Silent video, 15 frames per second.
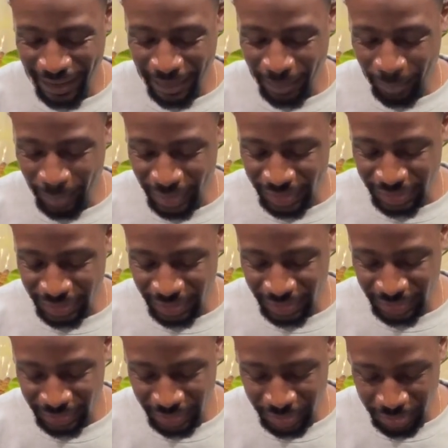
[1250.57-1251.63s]
But she
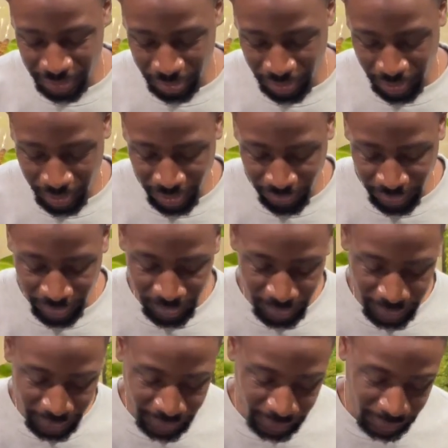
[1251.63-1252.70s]
is such a sweetheart for
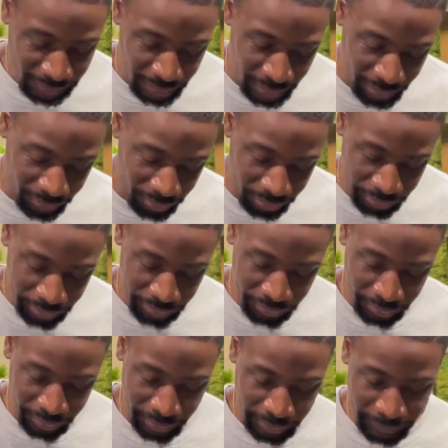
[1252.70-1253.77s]
doing this, like for real,
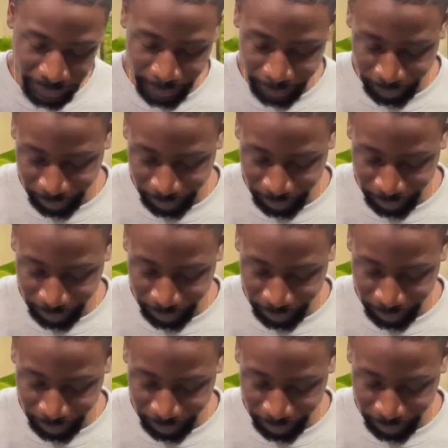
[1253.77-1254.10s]
for real.